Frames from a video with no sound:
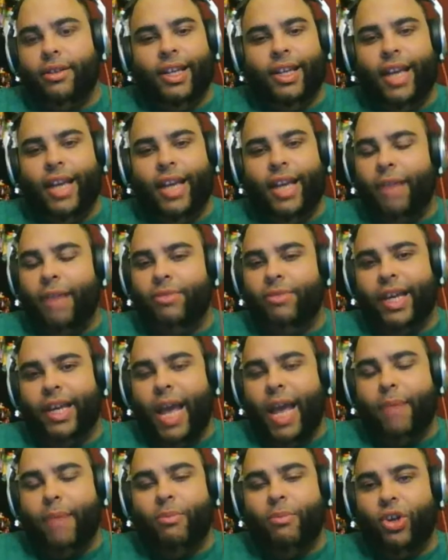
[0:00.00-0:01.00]
The
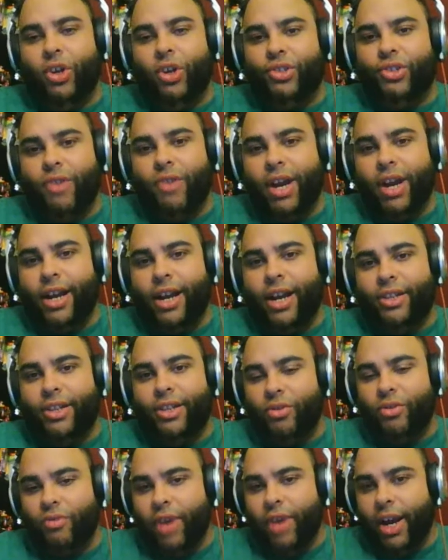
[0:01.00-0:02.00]
game looks great on
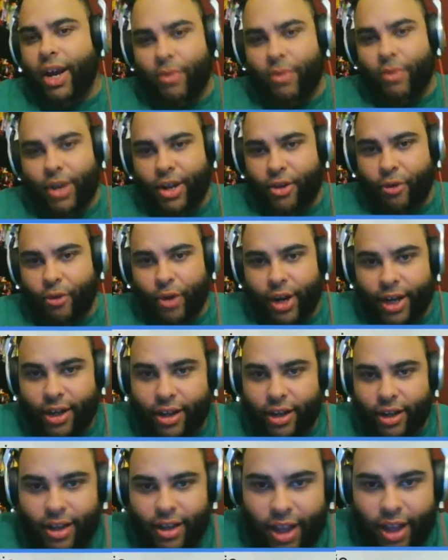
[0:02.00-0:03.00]
its own right. We
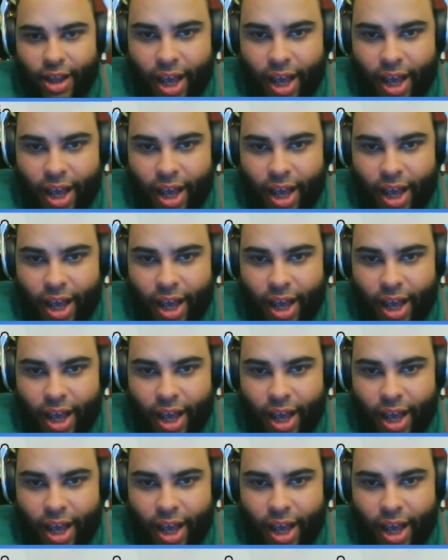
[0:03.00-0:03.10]
agreed.